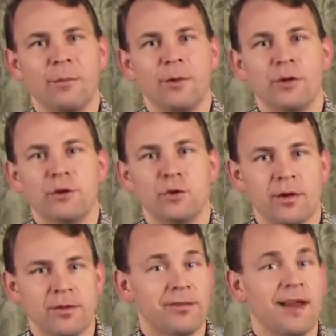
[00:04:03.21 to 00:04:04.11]
But the
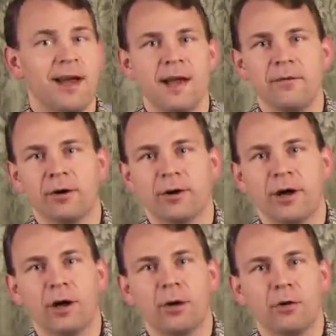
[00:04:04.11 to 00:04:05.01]
choice is not heaven or
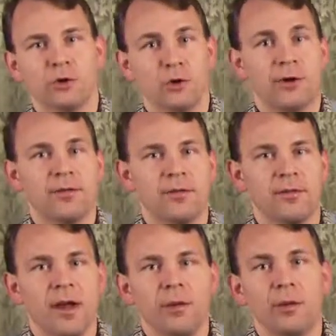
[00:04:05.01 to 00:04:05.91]
hell. The choice
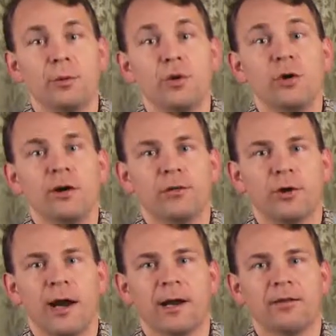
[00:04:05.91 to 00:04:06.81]
is the beauty of
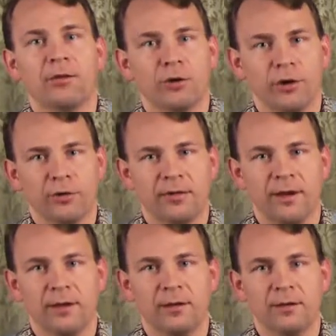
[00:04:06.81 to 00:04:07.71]
Christ or your
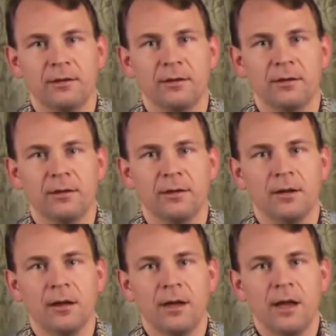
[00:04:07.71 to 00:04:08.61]
sin.
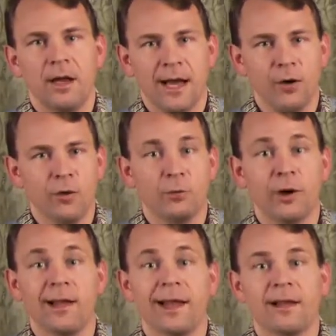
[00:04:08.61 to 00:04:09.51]
And I would
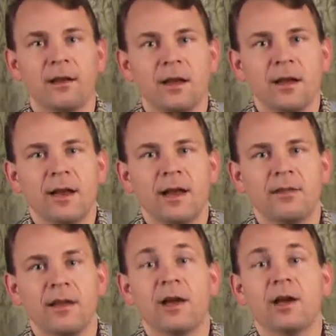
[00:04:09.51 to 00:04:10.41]
pray like,
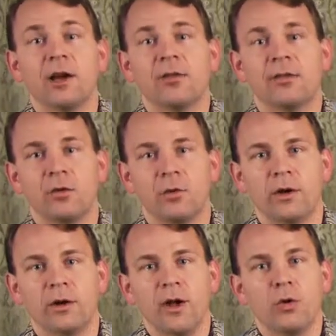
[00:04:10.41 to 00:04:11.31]
like St. Augustine
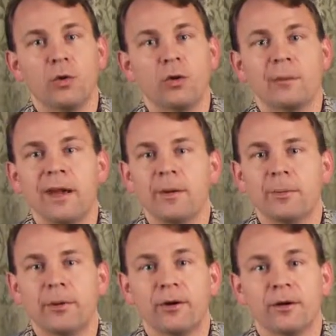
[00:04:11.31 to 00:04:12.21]
would Lord, make me
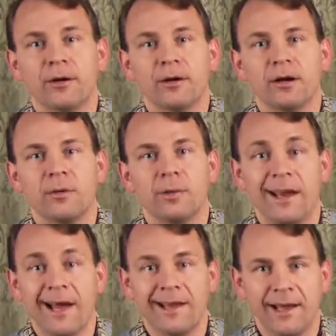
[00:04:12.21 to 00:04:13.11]
pure, but
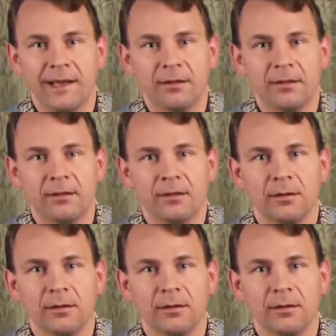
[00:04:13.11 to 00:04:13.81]
not yet.